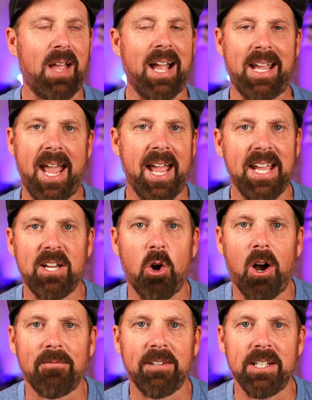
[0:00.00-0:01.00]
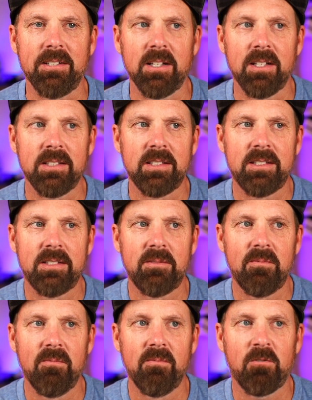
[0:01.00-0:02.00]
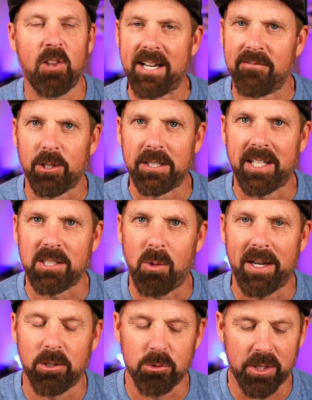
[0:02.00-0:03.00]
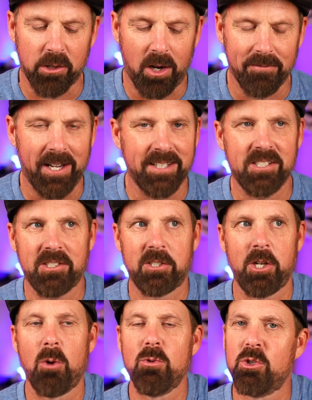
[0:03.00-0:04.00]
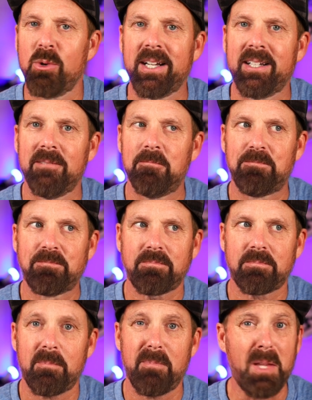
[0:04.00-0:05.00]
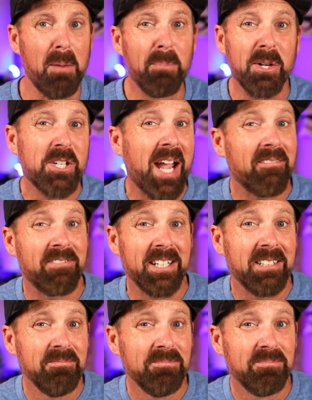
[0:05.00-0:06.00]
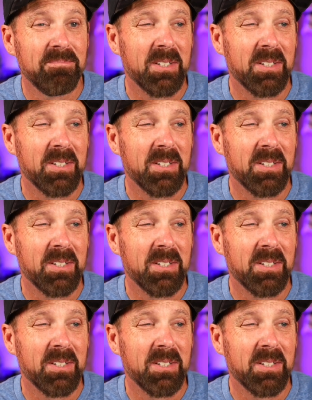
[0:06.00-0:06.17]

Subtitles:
I hate coffee flavoring, that's why I don't drink coffee. I just don't drink much caffeine.